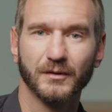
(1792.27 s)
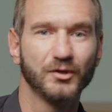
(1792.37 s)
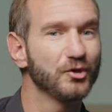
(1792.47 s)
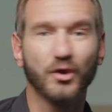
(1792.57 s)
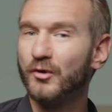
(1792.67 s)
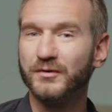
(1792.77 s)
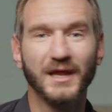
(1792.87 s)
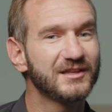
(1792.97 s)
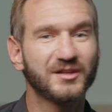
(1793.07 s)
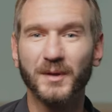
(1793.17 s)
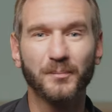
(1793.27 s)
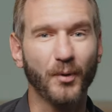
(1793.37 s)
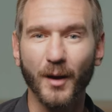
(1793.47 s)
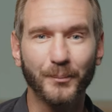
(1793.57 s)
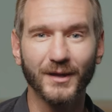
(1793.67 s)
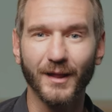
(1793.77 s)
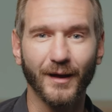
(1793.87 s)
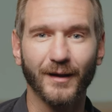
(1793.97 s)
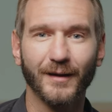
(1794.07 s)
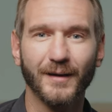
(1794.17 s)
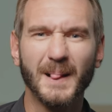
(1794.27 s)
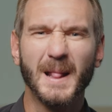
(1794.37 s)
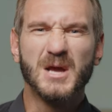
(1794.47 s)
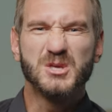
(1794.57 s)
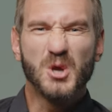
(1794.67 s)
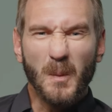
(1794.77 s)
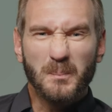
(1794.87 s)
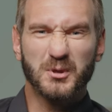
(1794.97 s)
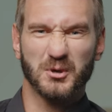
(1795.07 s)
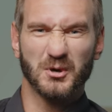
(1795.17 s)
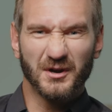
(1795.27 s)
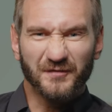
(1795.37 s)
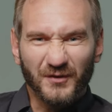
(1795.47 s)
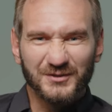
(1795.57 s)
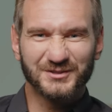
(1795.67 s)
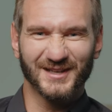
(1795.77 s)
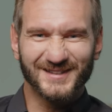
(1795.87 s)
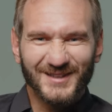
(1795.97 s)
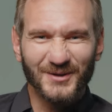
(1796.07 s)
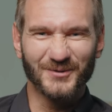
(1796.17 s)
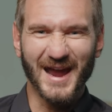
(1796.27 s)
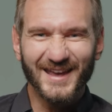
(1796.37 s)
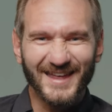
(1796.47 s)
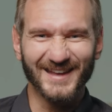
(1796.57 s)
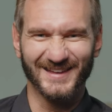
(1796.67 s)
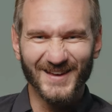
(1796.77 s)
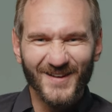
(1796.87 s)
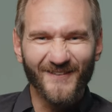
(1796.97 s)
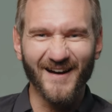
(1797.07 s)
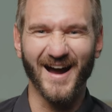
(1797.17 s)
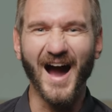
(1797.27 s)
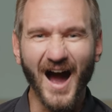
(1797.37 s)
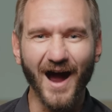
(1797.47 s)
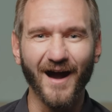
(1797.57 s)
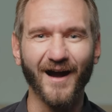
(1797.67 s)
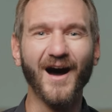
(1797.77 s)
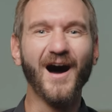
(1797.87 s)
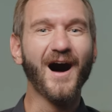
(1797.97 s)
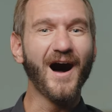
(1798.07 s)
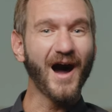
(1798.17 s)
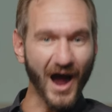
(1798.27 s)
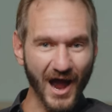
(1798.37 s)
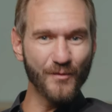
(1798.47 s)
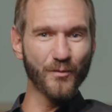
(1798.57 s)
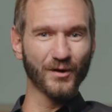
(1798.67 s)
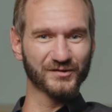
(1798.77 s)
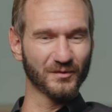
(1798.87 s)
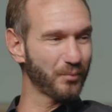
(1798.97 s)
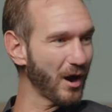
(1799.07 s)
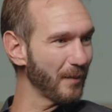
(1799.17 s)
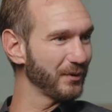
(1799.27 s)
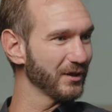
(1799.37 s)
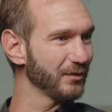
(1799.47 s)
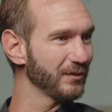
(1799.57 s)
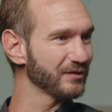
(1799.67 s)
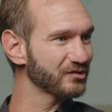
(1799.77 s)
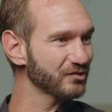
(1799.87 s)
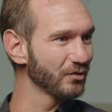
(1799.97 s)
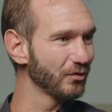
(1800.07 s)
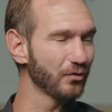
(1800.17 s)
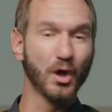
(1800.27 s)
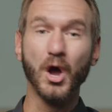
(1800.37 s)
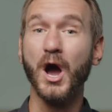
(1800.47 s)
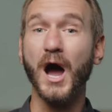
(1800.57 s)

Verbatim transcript: You don't need to be popular. You're beautiful just the way that you are. I wasn't popular at school.